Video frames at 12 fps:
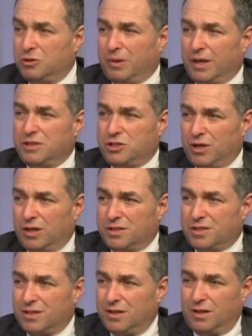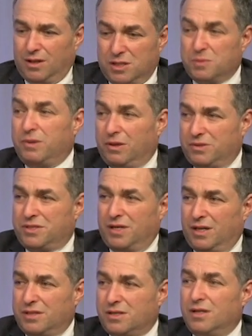by a judge, this bill
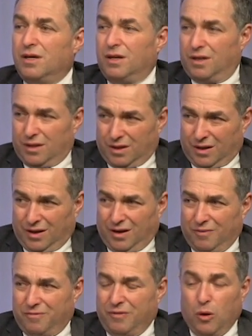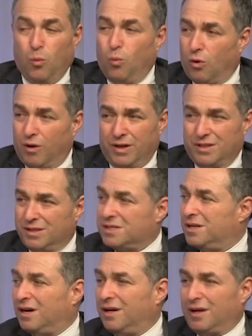says a warrant does
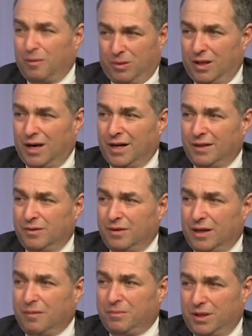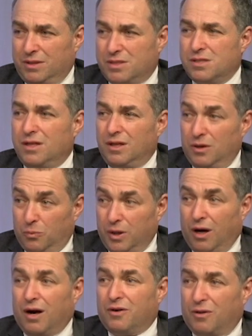not apply. That means we
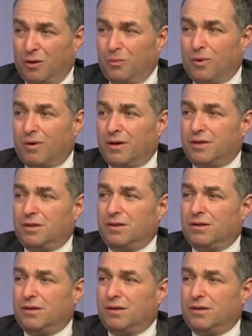honor a warrant.